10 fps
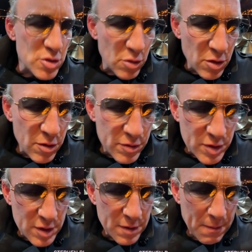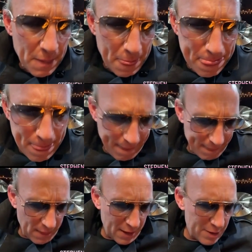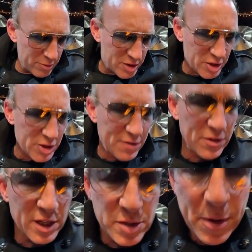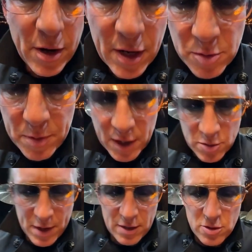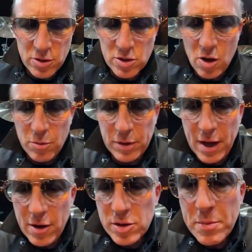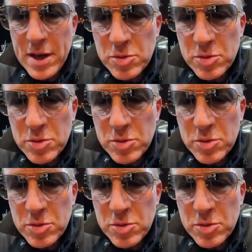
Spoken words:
Grooves. And it was such a different experience because we had 2 guitar players, a bass